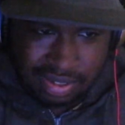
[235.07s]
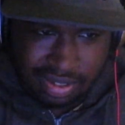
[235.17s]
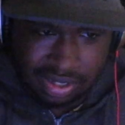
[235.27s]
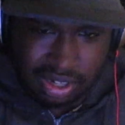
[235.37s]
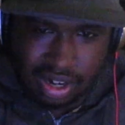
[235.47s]

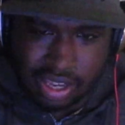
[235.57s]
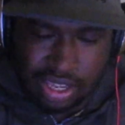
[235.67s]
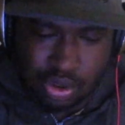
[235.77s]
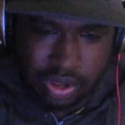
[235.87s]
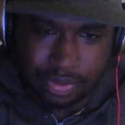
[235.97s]
Sir,
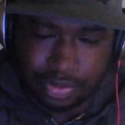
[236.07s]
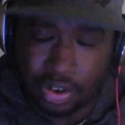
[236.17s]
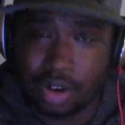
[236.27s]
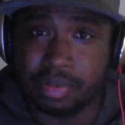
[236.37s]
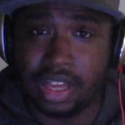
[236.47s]
can you
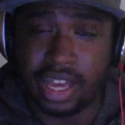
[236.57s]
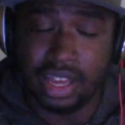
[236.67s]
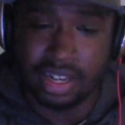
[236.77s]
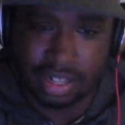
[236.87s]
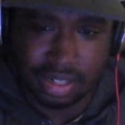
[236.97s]
confirm
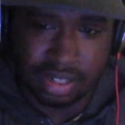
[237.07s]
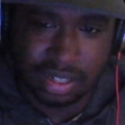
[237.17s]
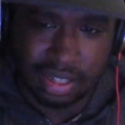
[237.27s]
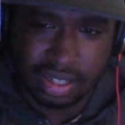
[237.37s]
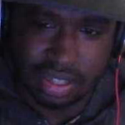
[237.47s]
that?
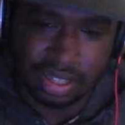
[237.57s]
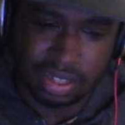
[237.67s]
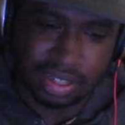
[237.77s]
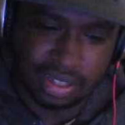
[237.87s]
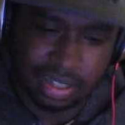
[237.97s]

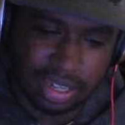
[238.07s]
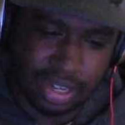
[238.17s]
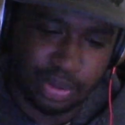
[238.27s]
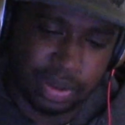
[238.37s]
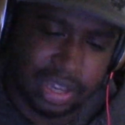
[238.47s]

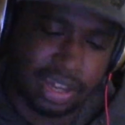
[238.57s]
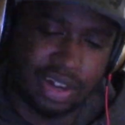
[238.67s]
Anyway,